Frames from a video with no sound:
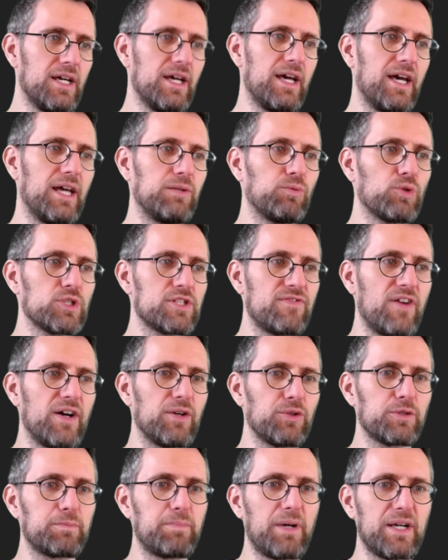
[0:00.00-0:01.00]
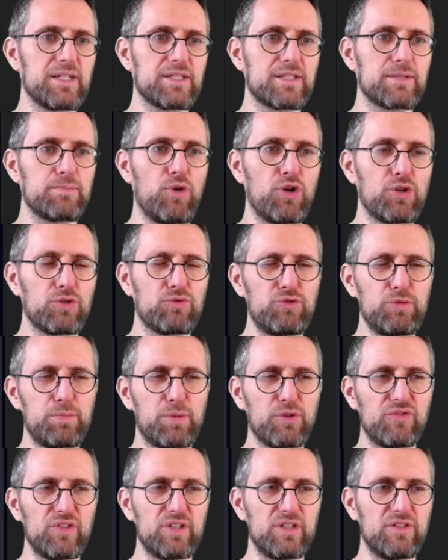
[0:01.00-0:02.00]
and was founded by a small group
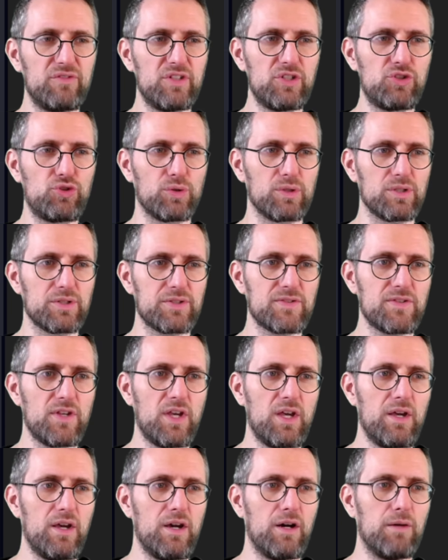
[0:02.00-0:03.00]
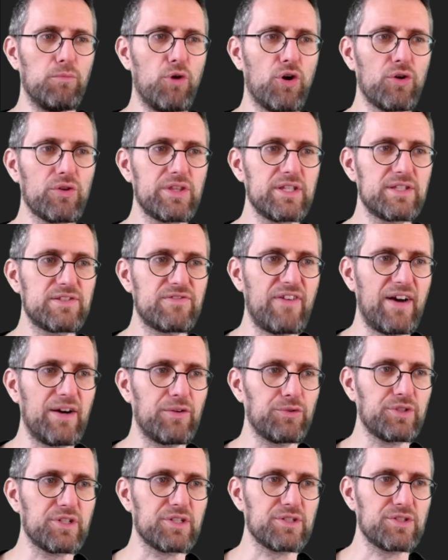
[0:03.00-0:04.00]
of individuals. Among these
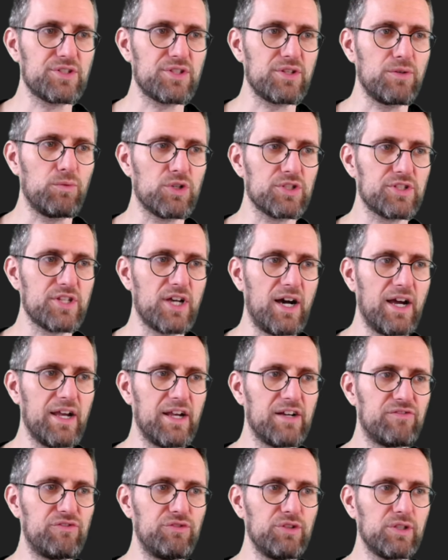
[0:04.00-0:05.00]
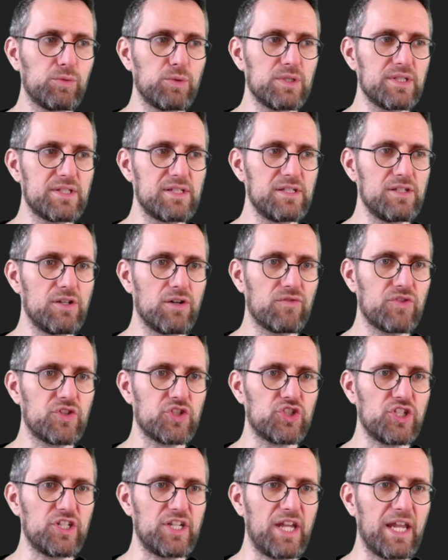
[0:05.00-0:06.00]
founders, there was a higher frequency of the
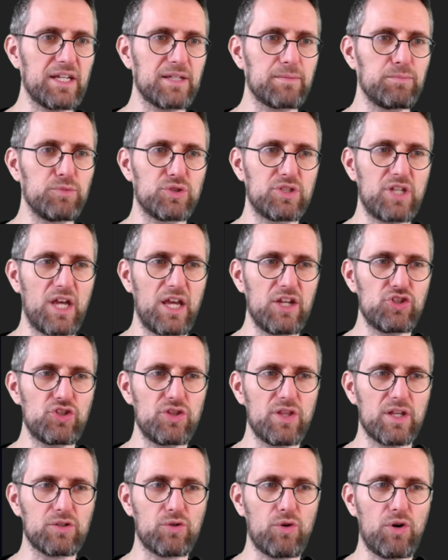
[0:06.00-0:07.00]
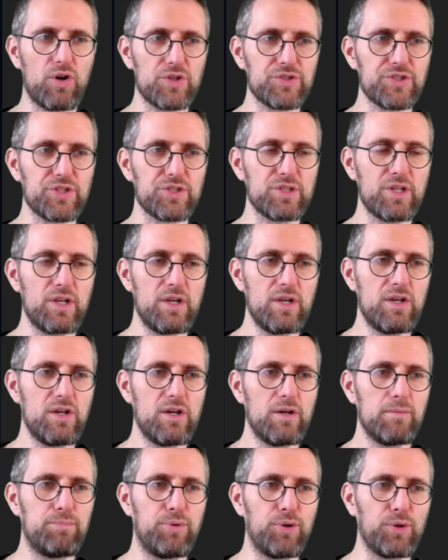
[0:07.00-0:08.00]
genetic mutation that causes
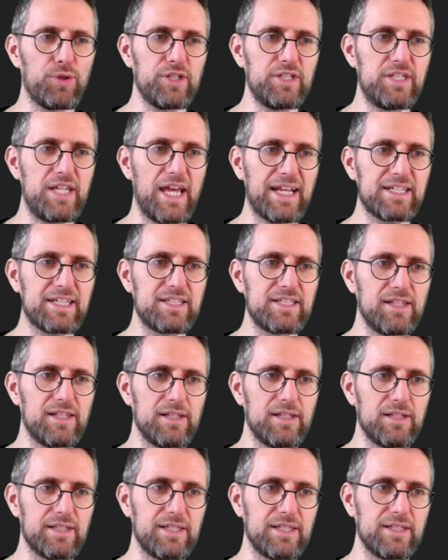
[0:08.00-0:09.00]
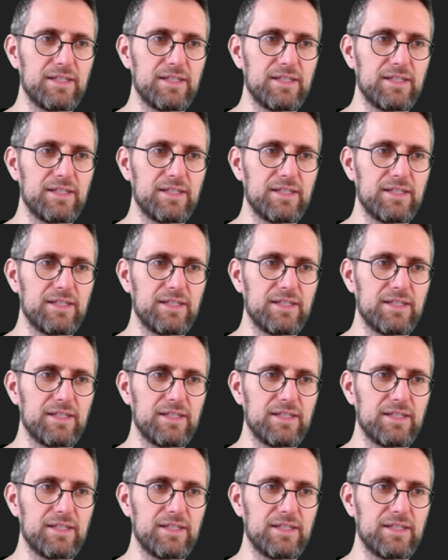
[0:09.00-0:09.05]
polydactyly,